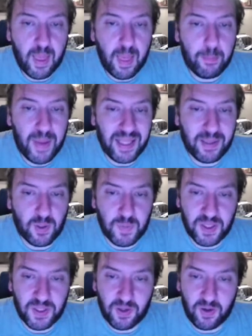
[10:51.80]
Battles
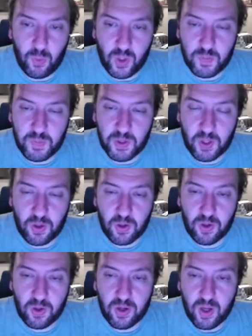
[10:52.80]
Buster once per
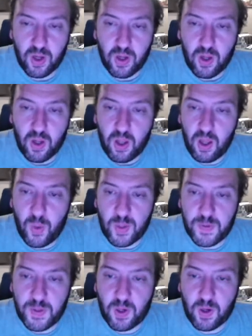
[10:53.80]
turn. Once
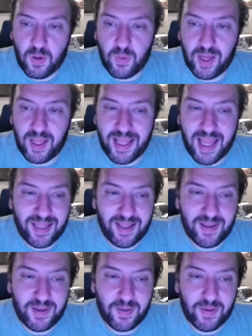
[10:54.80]
per turn, when attack is
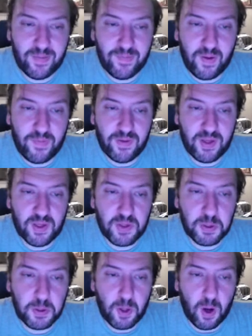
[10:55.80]
declared involving this
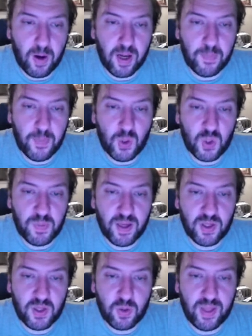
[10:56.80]
card, an opponent's
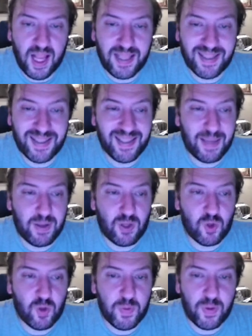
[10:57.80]
monster that has the same
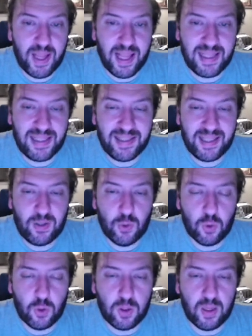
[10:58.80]
attribute as a
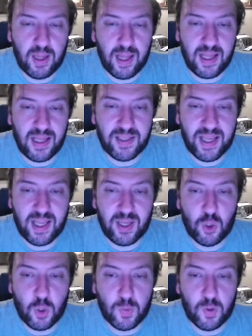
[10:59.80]

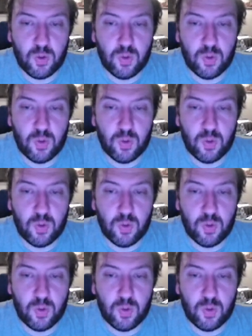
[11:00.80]
normal